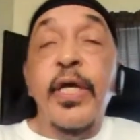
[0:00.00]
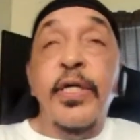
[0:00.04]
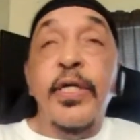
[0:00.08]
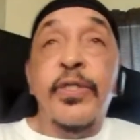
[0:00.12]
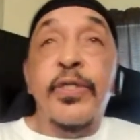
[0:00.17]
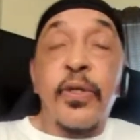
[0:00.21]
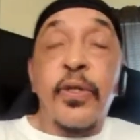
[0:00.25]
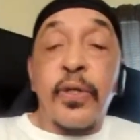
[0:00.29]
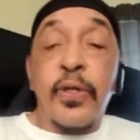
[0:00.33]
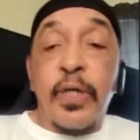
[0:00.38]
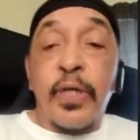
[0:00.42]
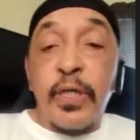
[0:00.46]

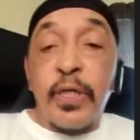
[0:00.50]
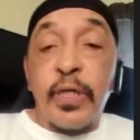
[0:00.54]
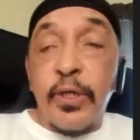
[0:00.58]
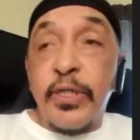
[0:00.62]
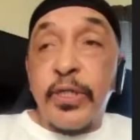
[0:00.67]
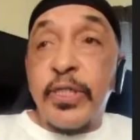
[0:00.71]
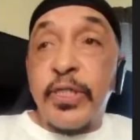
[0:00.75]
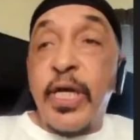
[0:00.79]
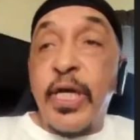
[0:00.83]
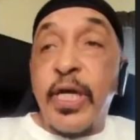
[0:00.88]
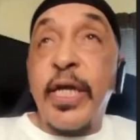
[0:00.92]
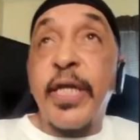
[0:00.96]
Soki
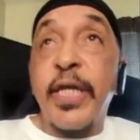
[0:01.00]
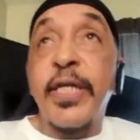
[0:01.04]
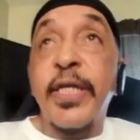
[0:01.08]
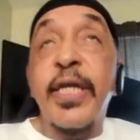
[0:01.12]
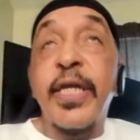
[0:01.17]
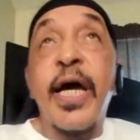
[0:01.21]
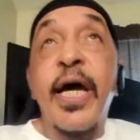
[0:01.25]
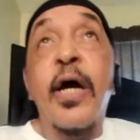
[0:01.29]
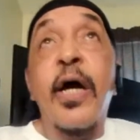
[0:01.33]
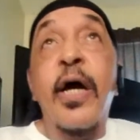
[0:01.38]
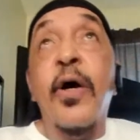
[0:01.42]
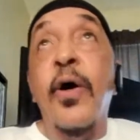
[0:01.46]
Littlejohn, and
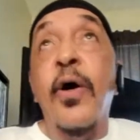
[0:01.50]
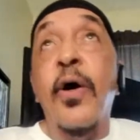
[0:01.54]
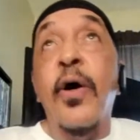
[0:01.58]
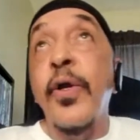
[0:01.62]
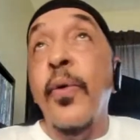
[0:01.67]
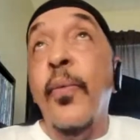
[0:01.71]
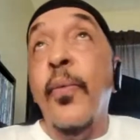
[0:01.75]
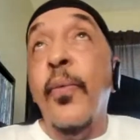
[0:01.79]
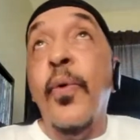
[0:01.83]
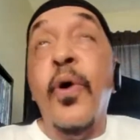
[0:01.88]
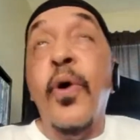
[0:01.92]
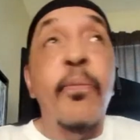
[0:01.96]
Doc on the
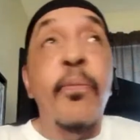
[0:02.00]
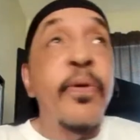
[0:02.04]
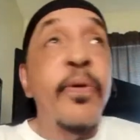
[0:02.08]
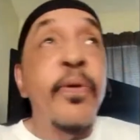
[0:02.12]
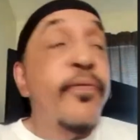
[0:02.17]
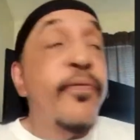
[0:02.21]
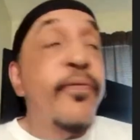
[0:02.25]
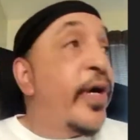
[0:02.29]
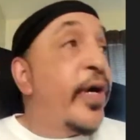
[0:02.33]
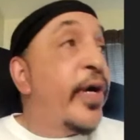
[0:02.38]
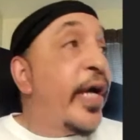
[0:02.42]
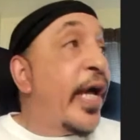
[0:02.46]
wall
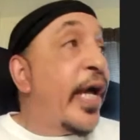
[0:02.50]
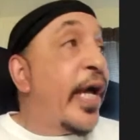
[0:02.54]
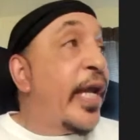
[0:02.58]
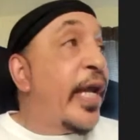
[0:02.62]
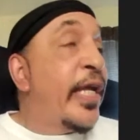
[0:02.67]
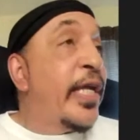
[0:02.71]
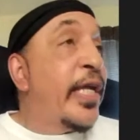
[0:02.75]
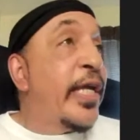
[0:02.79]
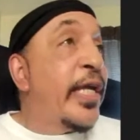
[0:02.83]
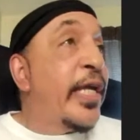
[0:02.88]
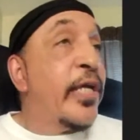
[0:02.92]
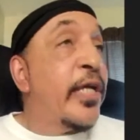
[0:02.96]
before any
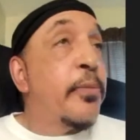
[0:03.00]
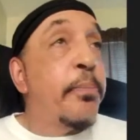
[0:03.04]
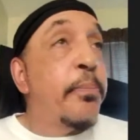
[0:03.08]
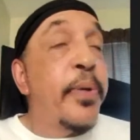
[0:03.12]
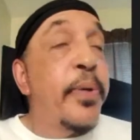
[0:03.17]
kicks,